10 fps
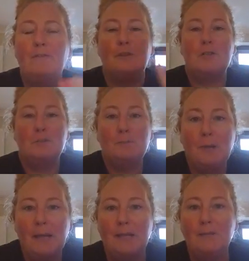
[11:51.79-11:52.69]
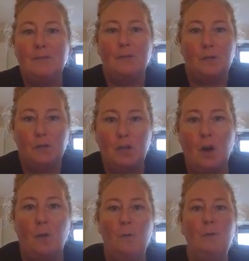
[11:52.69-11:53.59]
for speed for your
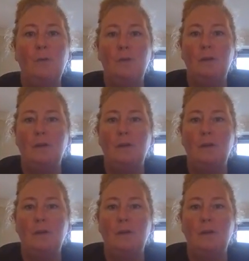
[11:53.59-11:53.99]
goal.